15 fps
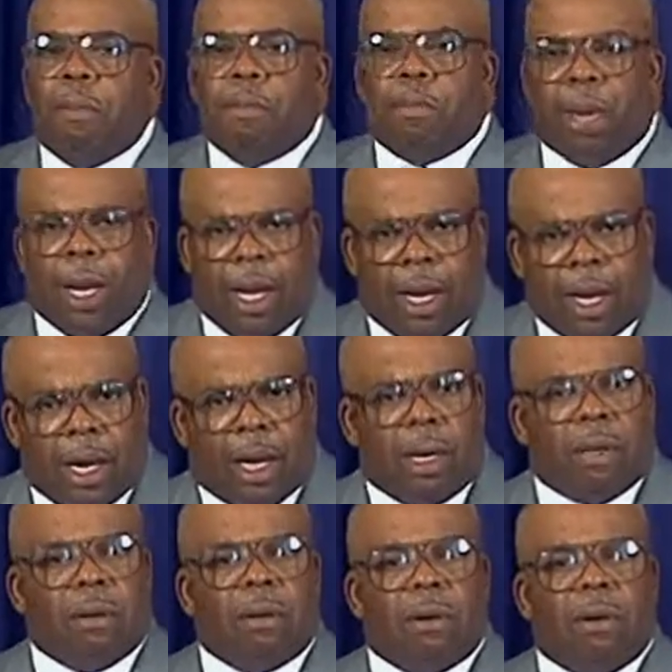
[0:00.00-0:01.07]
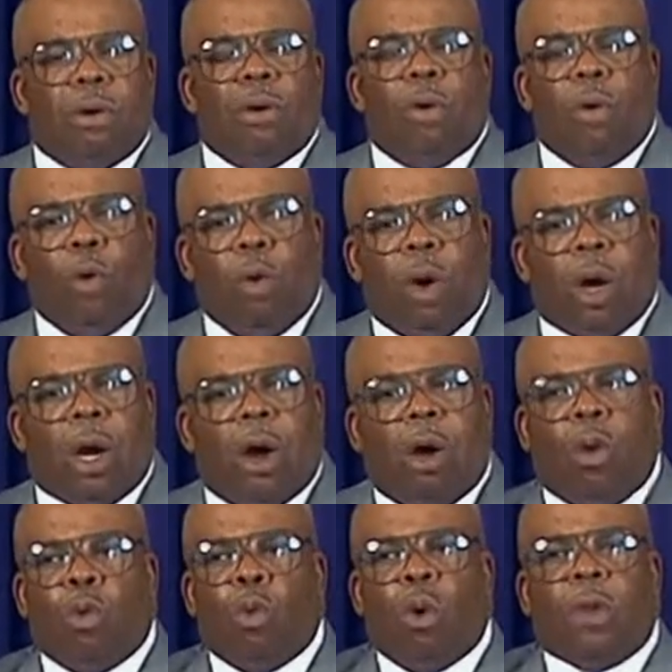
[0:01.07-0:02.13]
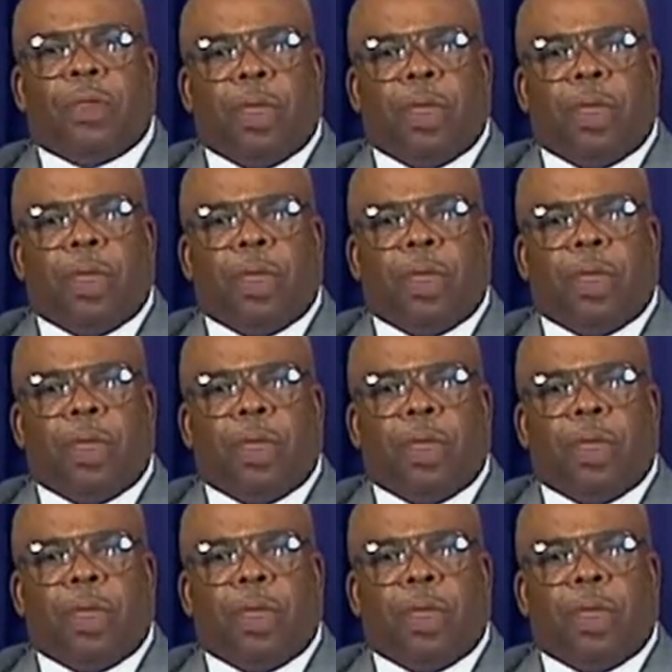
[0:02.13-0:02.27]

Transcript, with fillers: Peter went on with